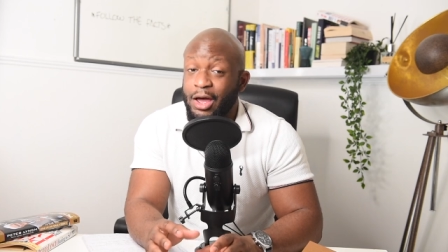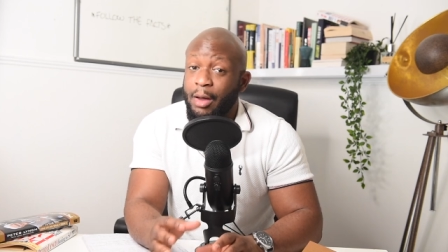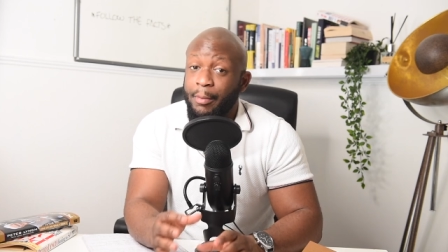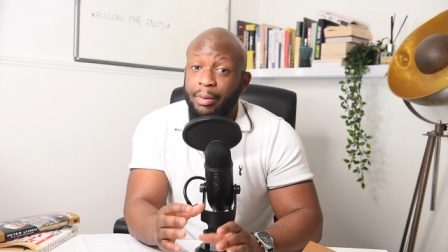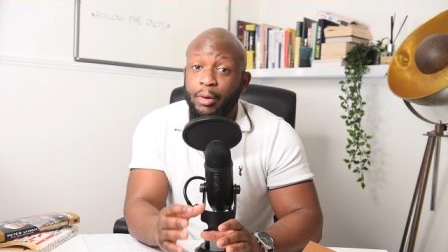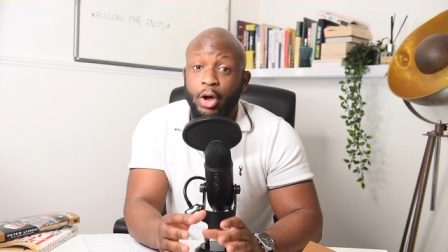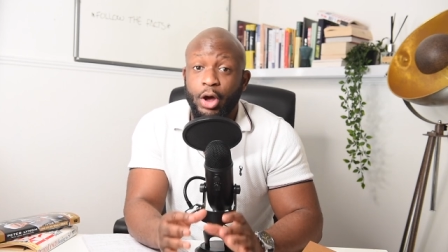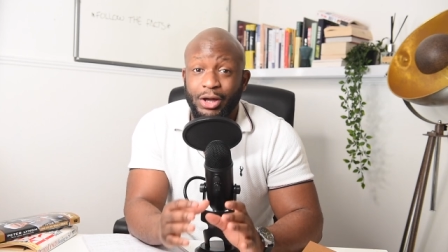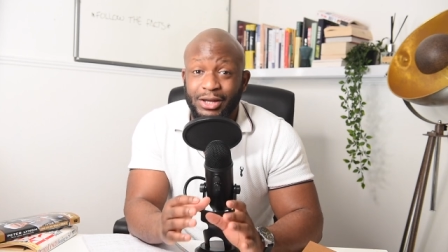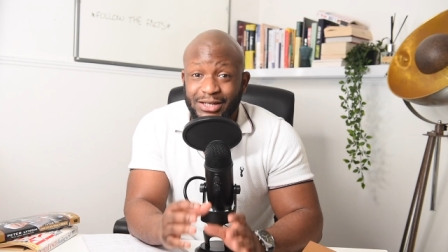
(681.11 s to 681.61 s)

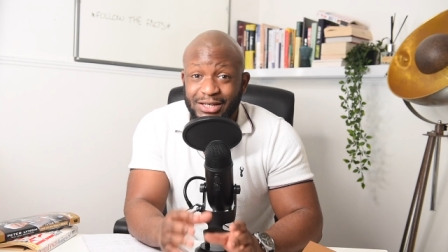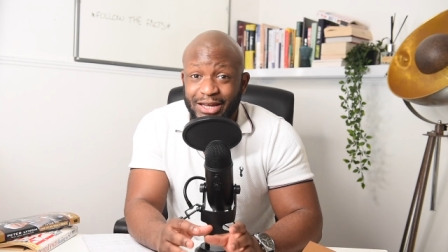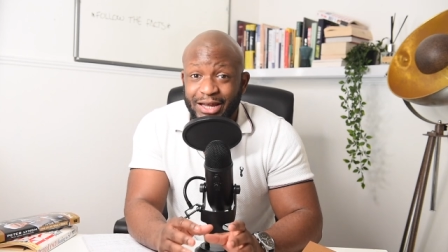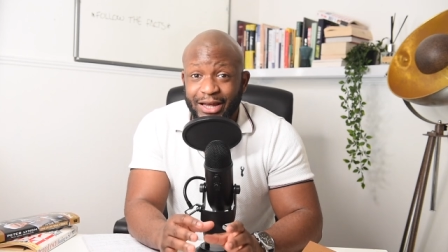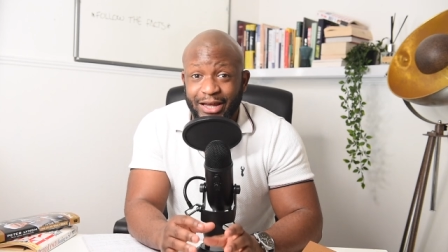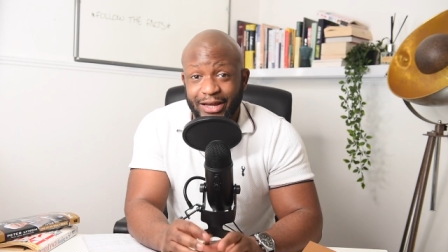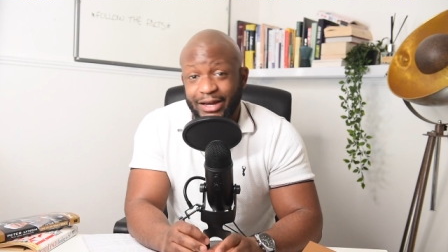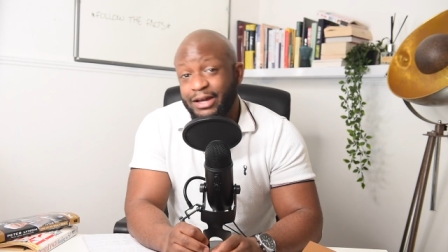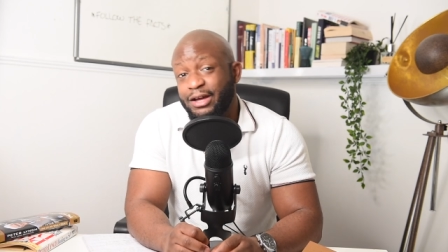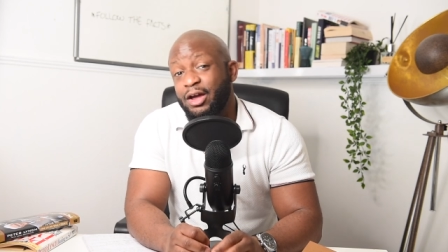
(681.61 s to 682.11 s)
per
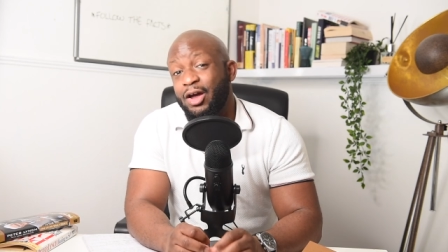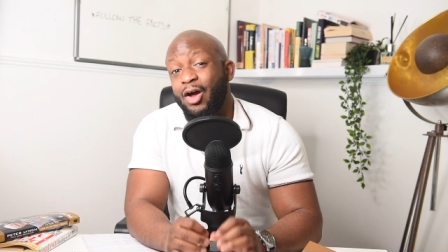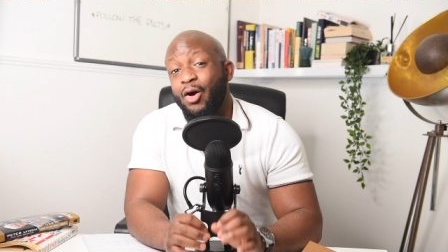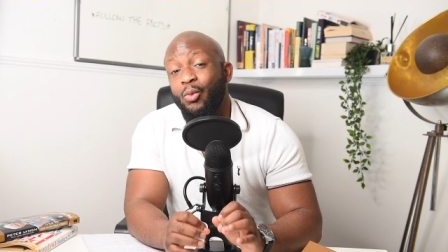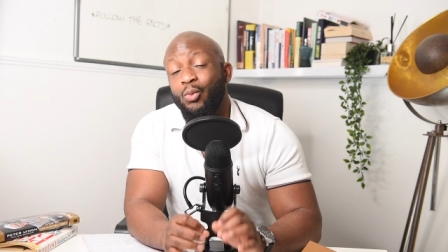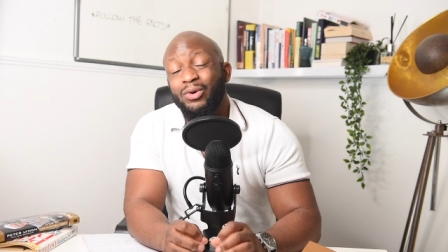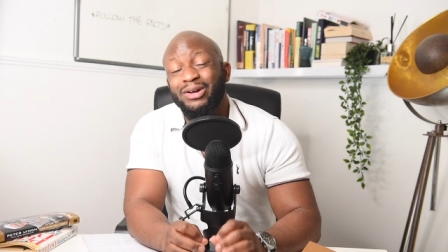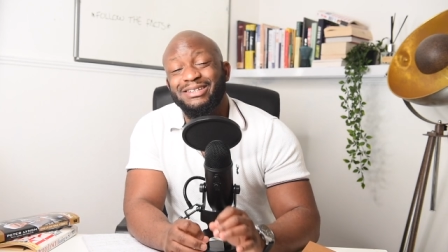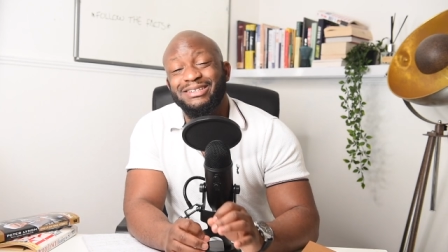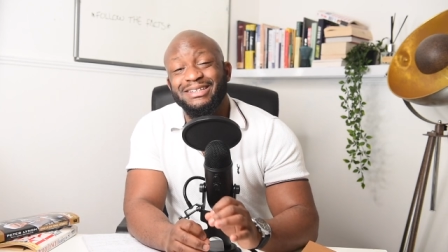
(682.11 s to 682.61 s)
year,
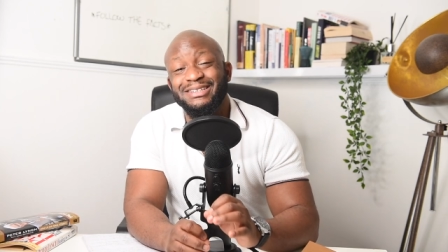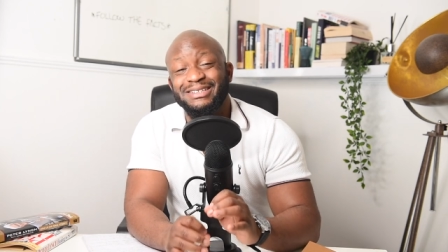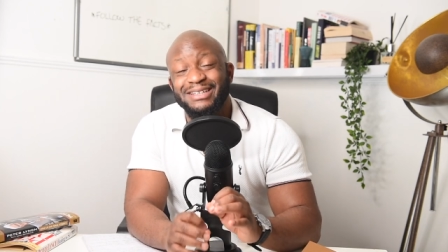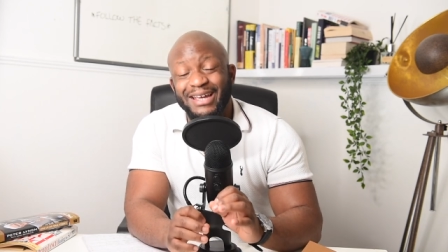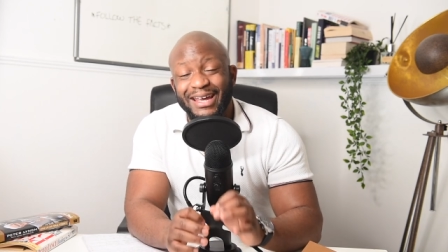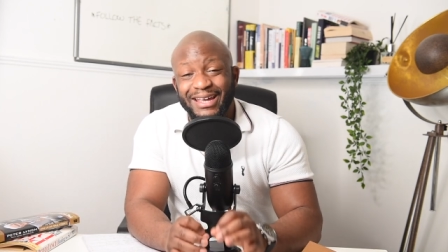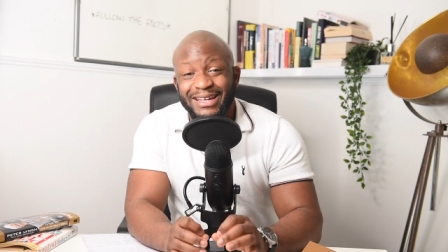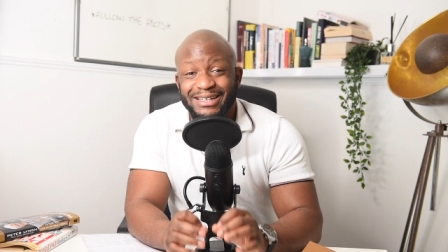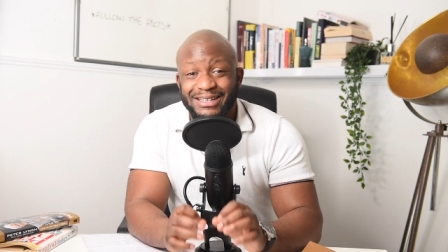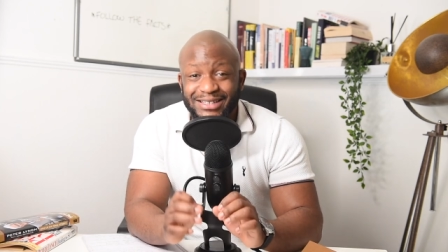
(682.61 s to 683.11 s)
which is
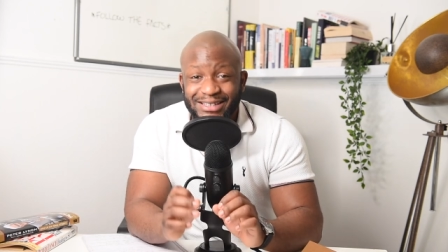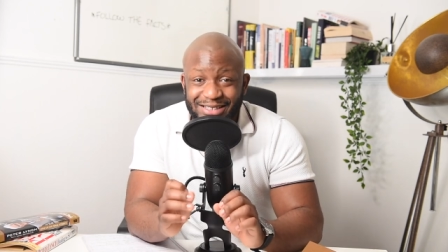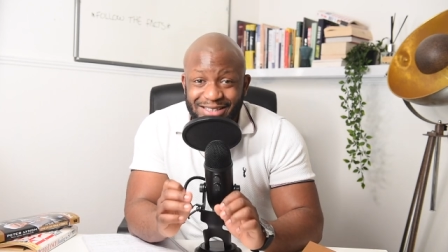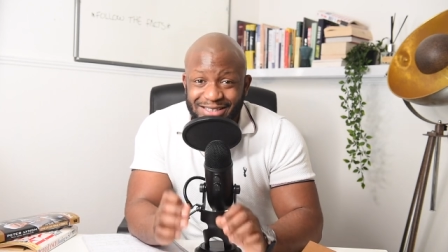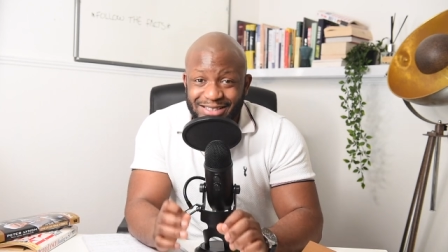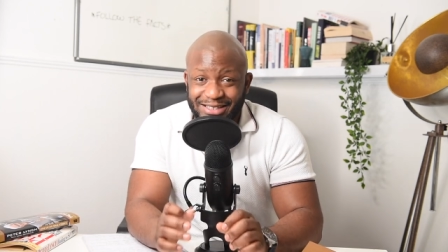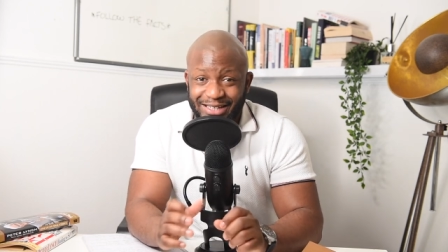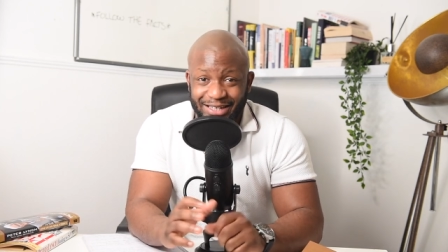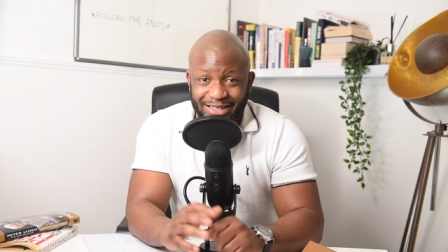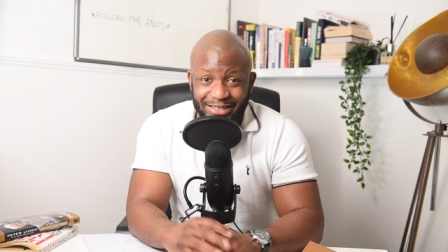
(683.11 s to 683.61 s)

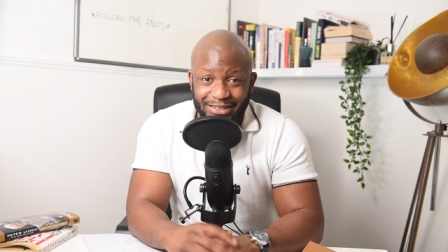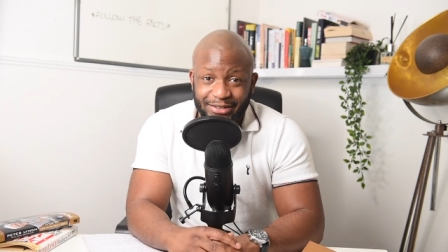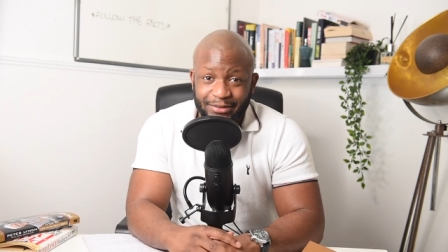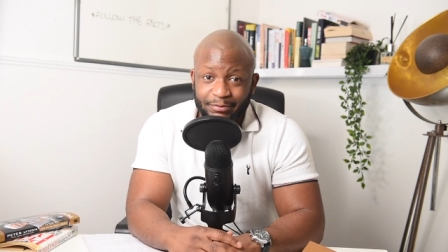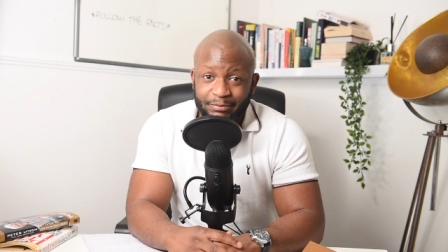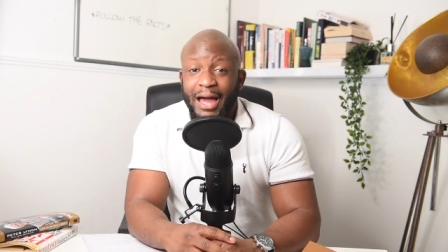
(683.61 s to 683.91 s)
insane.